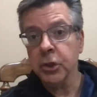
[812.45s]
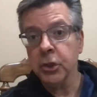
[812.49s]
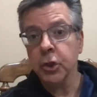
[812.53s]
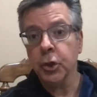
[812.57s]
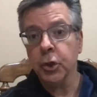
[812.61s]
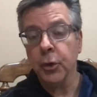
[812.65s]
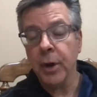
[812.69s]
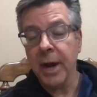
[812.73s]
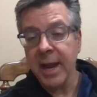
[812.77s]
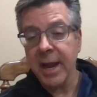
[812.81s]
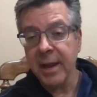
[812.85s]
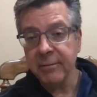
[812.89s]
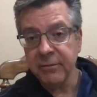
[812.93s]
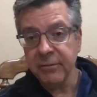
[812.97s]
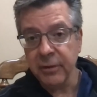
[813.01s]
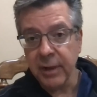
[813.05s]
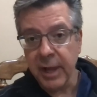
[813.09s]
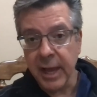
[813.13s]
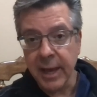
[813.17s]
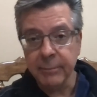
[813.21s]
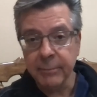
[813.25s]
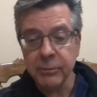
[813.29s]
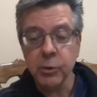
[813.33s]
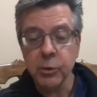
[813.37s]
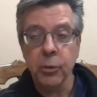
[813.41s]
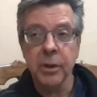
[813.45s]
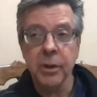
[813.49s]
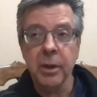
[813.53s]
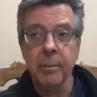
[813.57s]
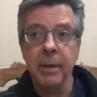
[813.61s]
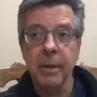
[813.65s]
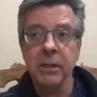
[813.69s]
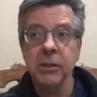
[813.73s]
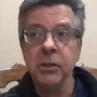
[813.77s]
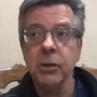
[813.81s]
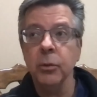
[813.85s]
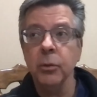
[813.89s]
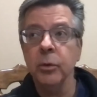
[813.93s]
tram flaps where the
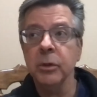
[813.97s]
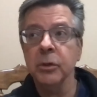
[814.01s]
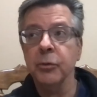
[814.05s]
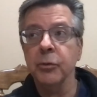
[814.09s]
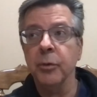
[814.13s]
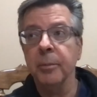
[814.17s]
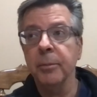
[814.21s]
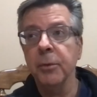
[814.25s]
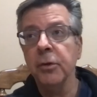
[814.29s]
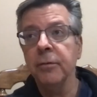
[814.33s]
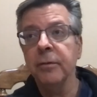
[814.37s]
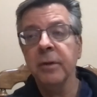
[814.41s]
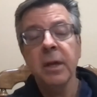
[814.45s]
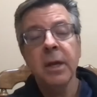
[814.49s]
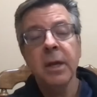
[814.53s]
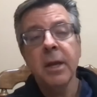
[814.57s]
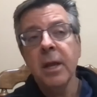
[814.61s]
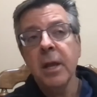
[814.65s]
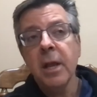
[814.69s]
muscle was removed,